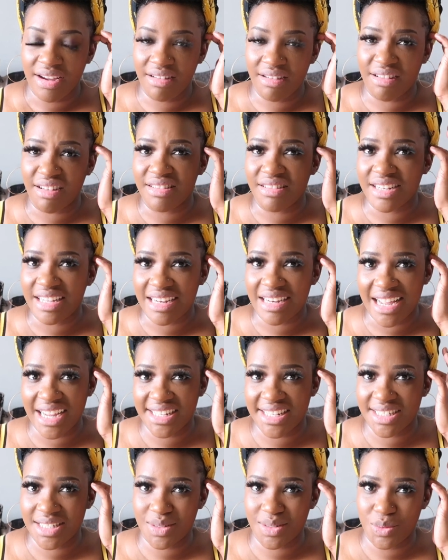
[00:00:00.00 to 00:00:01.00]
Girl, I
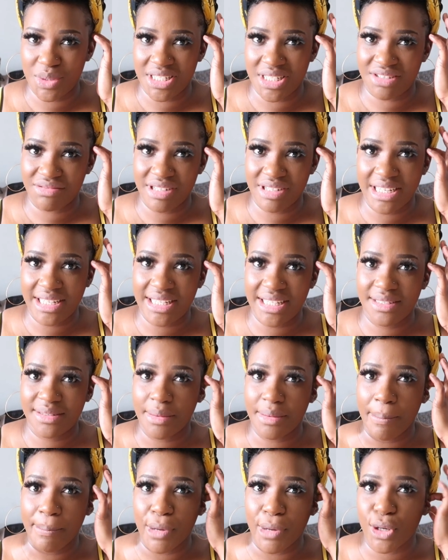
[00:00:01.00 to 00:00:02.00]
like sweet really,
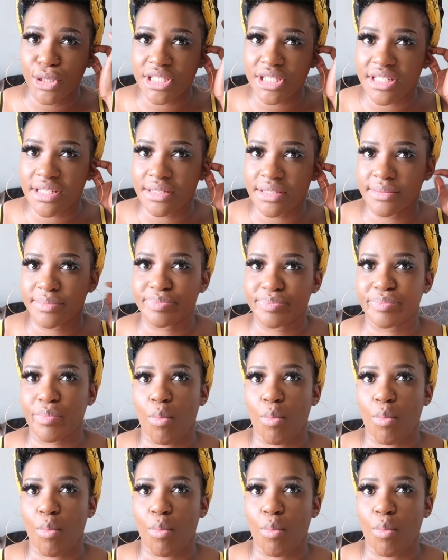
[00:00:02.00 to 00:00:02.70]
but